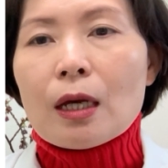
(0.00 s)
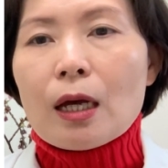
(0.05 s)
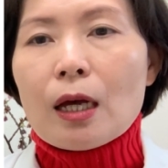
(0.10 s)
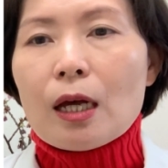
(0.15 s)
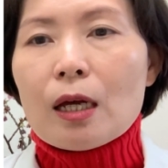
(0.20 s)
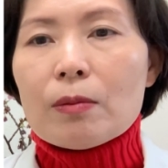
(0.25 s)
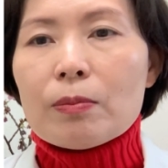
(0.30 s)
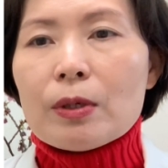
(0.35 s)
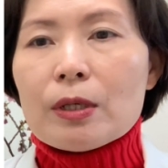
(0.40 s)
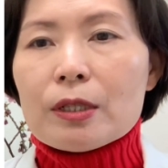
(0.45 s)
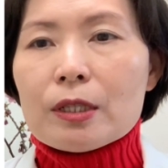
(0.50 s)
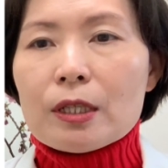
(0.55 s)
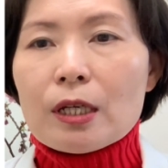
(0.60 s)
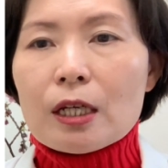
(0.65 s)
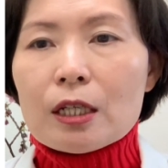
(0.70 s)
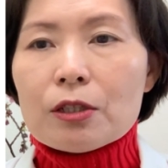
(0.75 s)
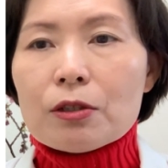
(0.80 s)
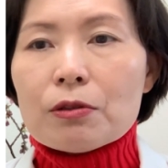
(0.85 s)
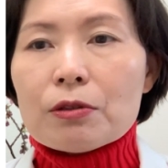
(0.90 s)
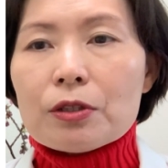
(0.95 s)
Have a
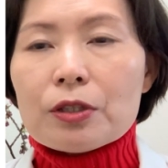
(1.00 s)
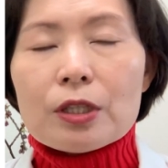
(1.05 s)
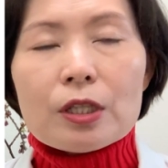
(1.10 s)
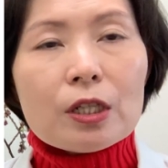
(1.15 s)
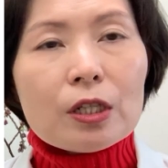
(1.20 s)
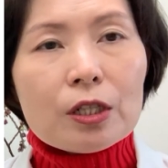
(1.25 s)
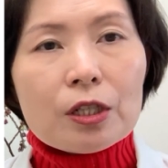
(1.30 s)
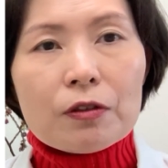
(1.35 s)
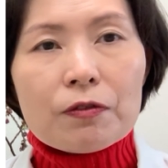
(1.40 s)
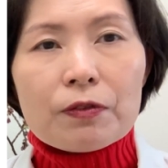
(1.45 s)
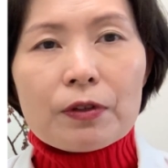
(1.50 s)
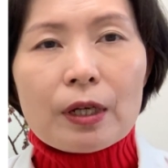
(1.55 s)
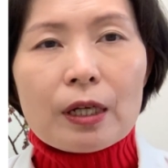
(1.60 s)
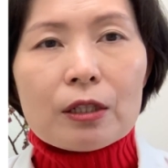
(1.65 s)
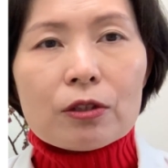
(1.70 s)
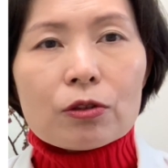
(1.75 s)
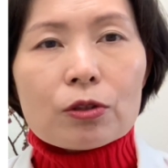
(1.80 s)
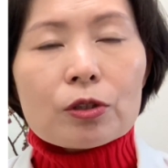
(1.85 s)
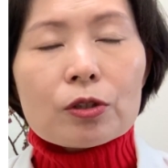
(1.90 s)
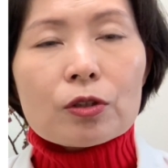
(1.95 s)
certain
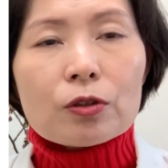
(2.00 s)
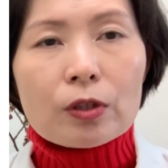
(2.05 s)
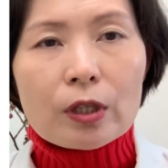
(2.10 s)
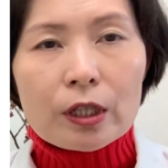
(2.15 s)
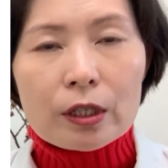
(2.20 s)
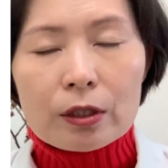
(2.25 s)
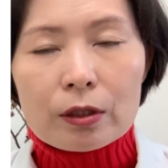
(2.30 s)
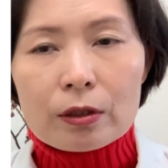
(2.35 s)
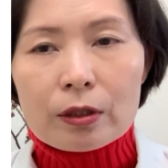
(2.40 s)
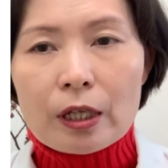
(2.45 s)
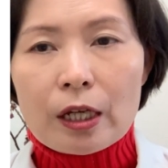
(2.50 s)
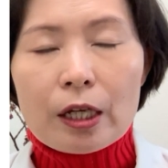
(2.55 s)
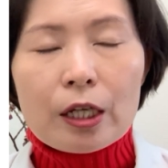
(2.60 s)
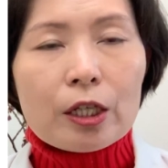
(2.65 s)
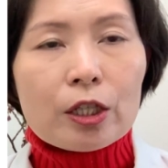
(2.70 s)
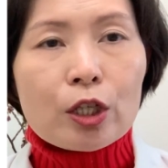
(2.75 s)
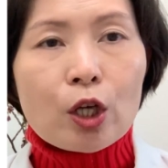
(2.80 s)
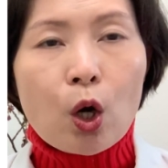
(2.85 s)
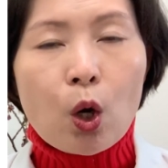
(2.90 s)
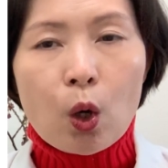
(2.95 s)
significant stress that
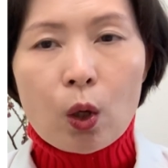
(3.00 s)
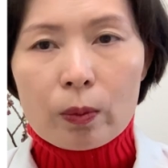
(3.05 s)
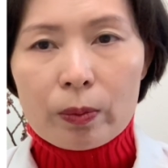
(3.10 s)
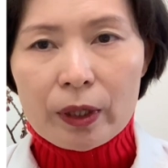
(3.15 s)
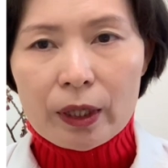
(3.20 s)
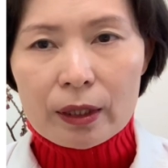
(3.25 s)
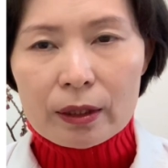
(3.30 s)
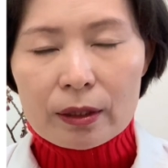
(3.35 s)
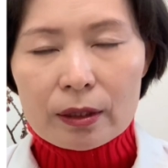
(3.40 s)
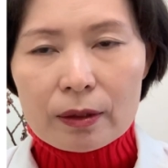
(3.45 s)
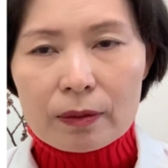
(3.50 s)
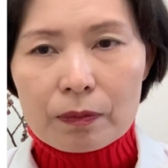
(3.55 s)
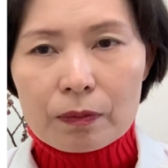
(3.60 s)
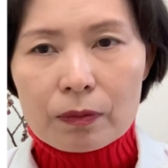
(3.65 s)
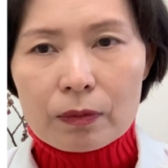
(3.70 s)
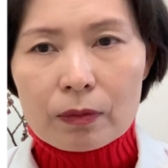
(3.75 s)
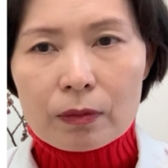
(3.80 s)
is obvious.